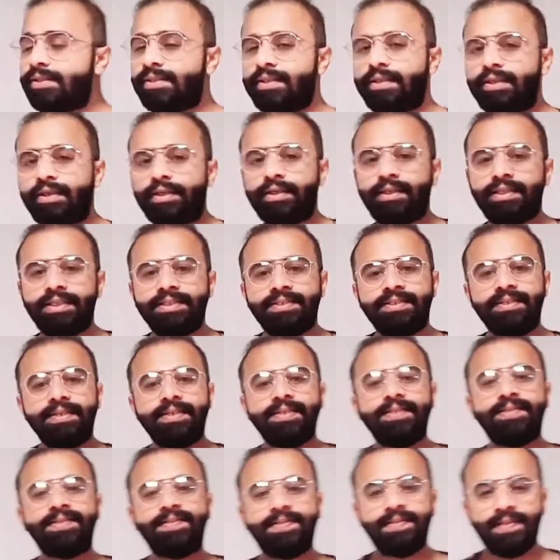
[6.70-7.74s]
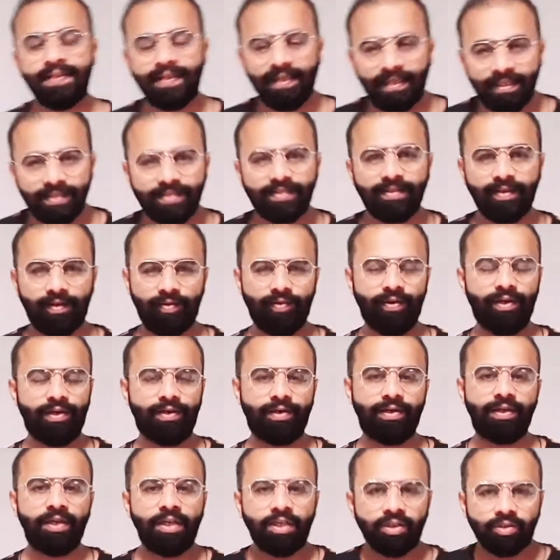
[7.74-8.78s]
the DC series
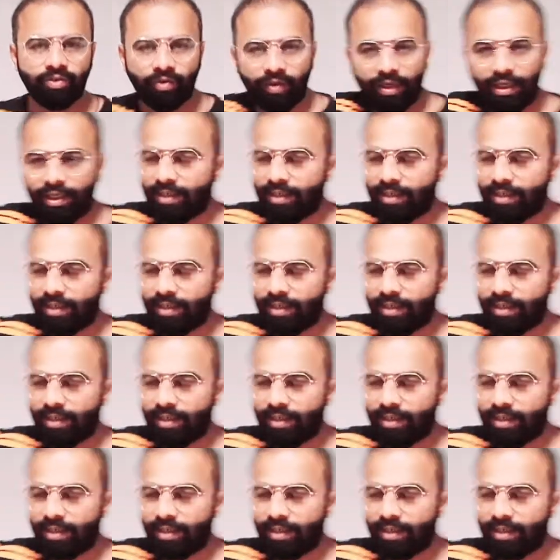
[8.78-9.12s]
generator. So it